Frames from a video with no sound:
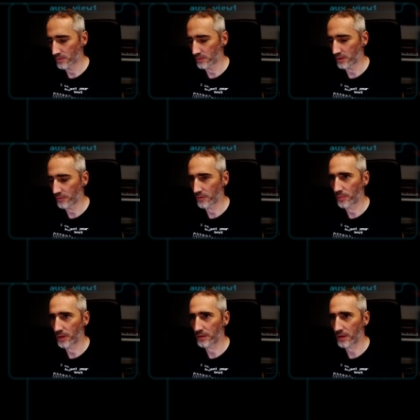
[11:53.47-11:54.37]
Just have to
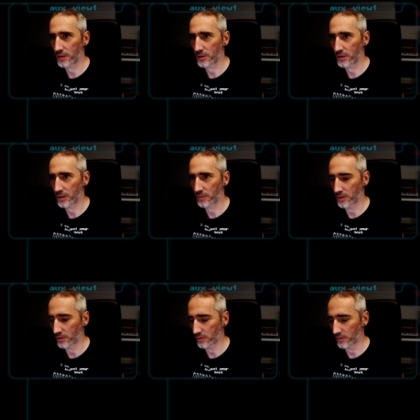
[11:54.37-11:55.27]
pay attention that we
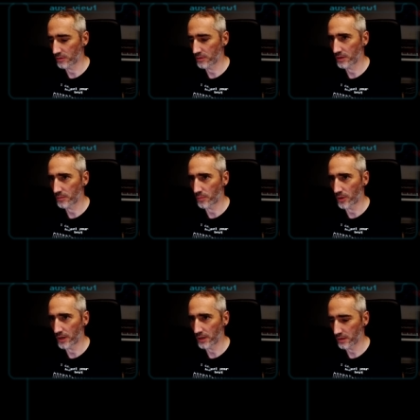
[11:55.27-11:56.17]
are not going to hit
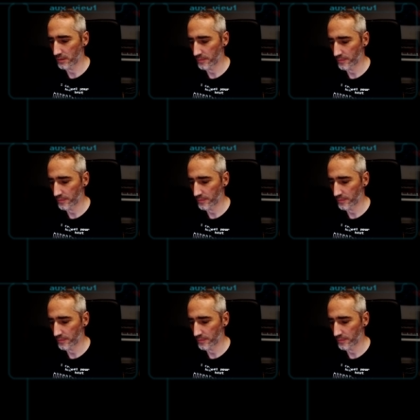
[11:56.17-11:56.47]
break.